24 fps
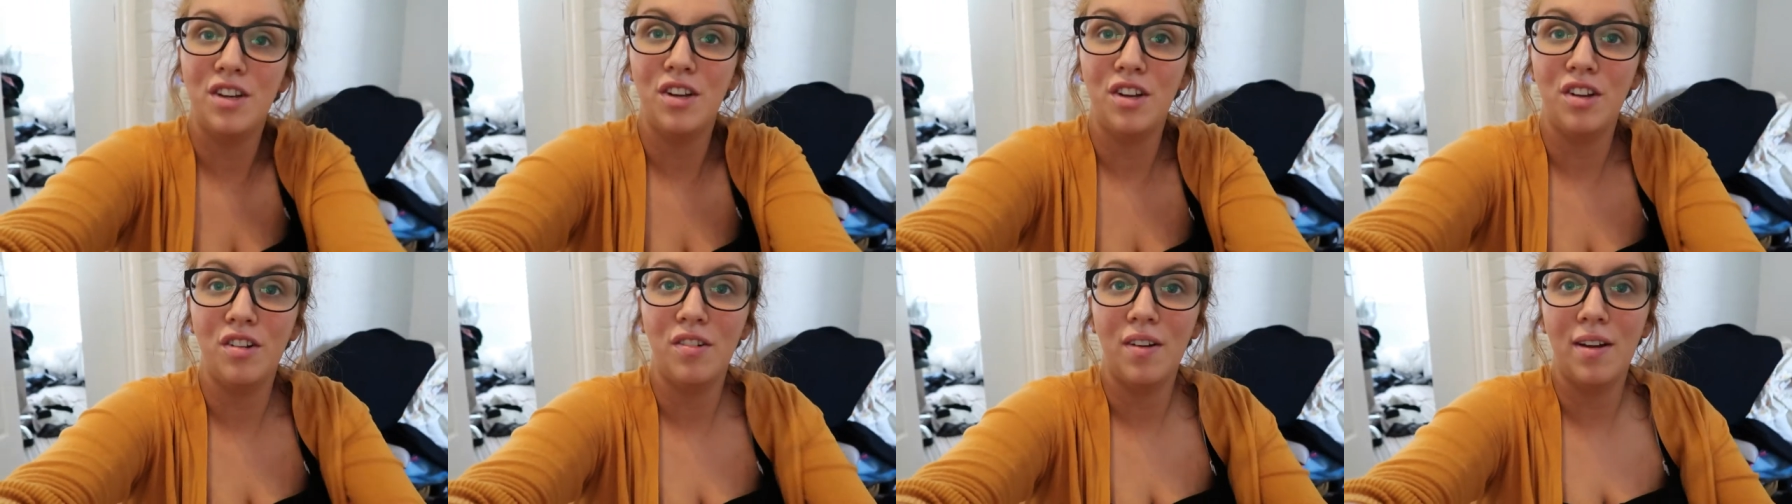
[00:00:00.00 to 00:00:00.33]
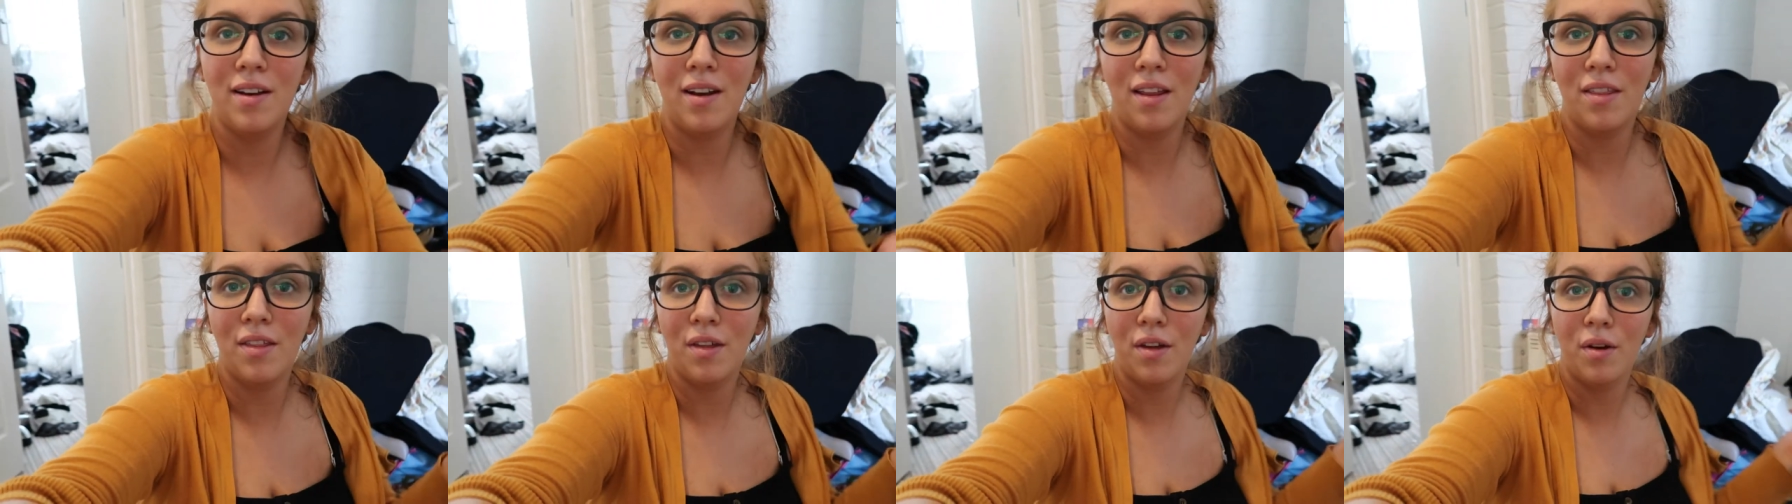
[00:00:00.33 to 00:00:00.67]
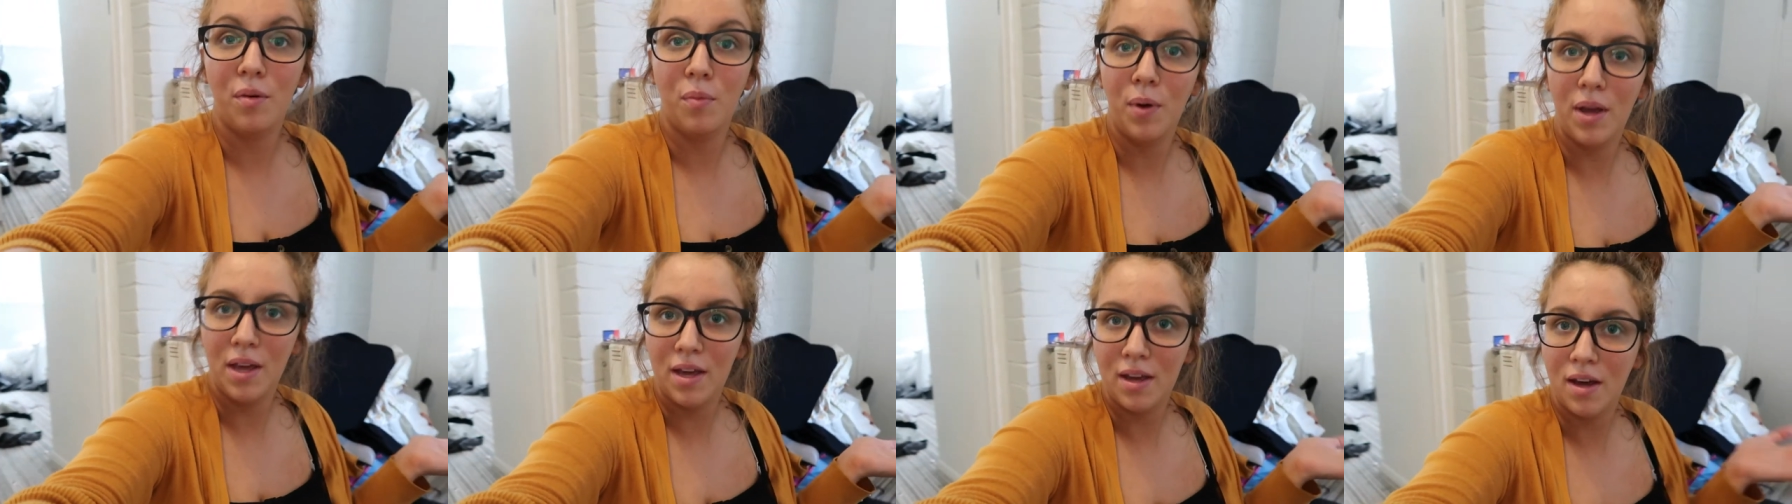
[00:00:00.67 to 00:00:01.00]
to
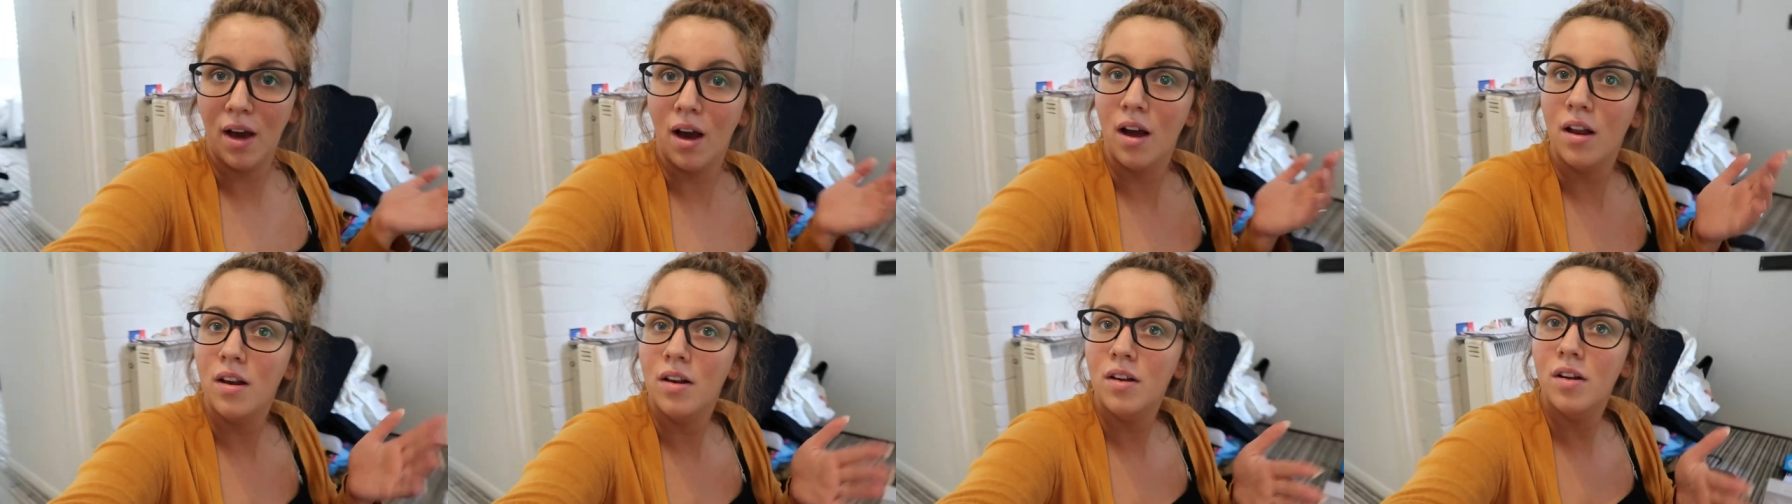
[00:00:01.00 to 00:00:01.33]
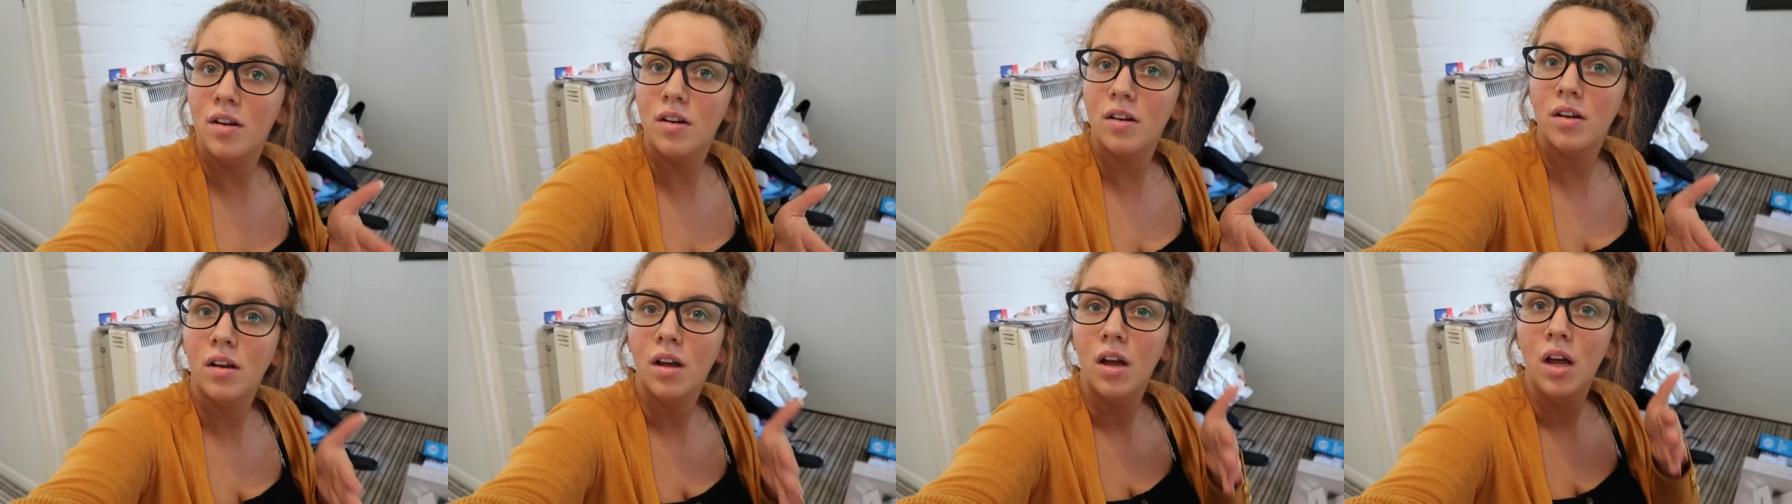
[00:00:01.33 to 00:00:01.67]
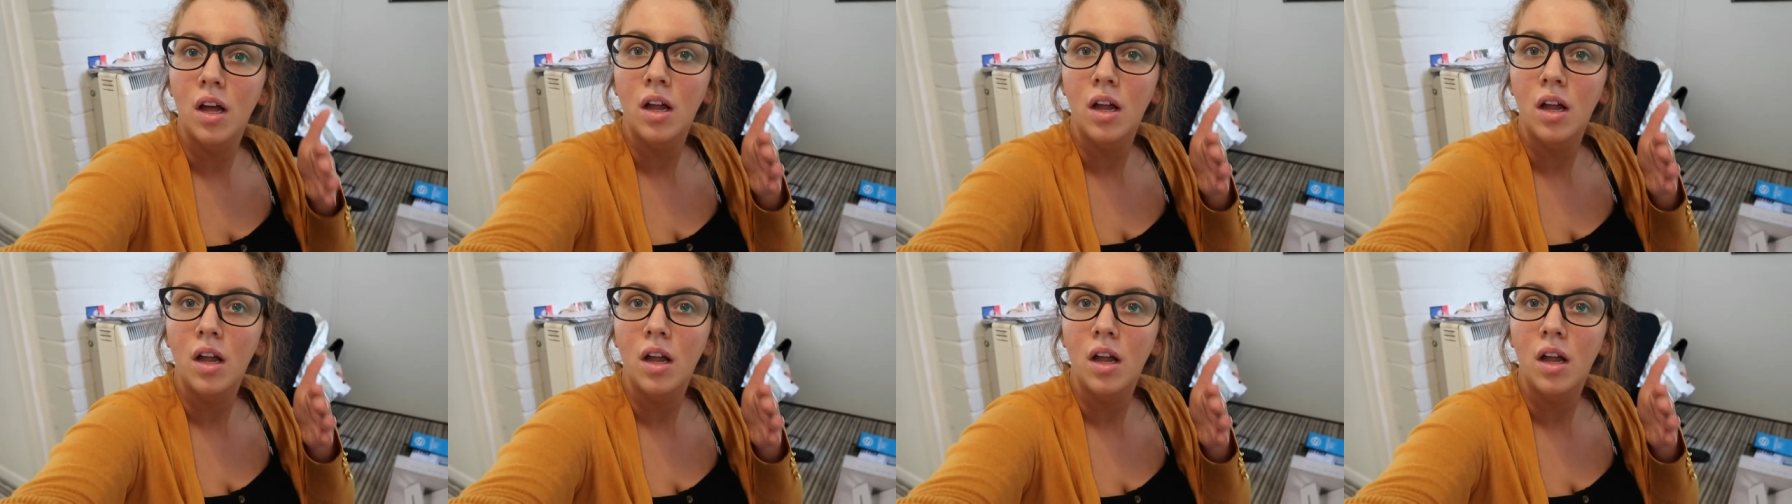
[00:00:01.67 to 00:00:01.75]
another week. I look